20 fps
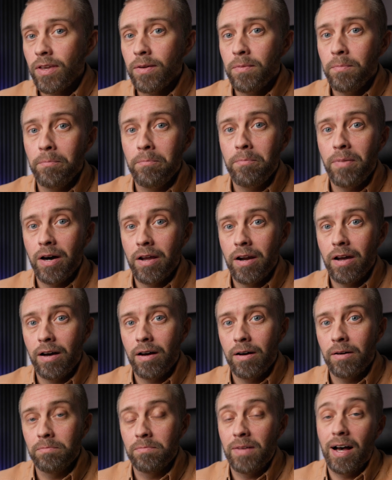But
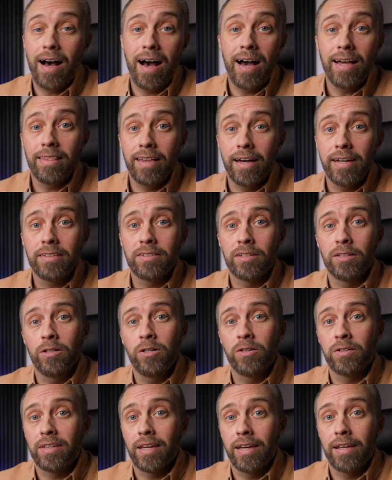I like the
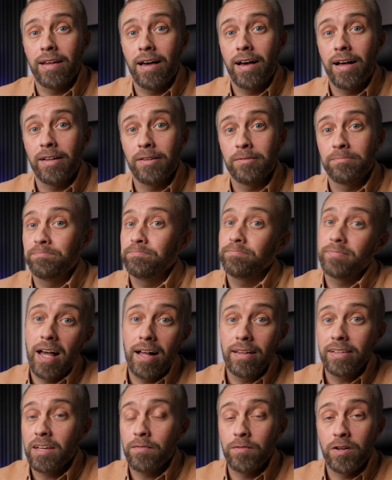look, and I'll
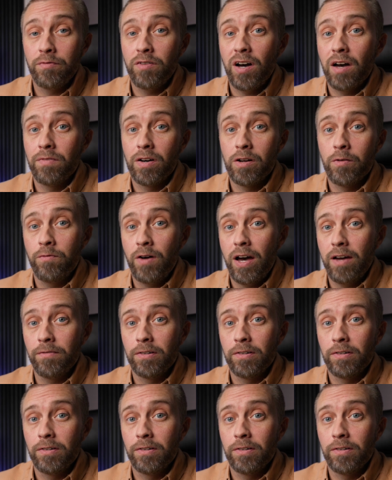give it a 5 out of 5.